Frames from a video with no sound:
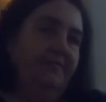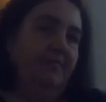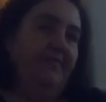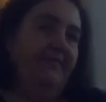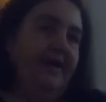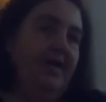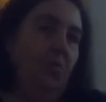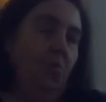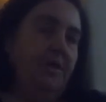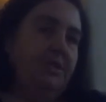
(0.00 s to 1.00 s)
from a
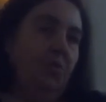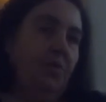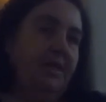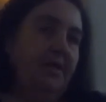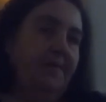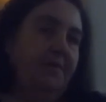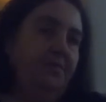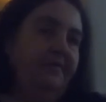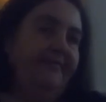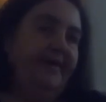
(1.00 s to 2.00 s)
fucking walkie-talkie going
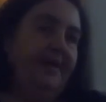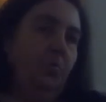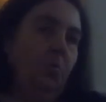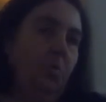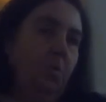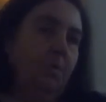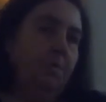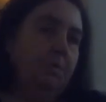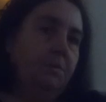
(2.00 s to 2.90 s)
through a fucking wall.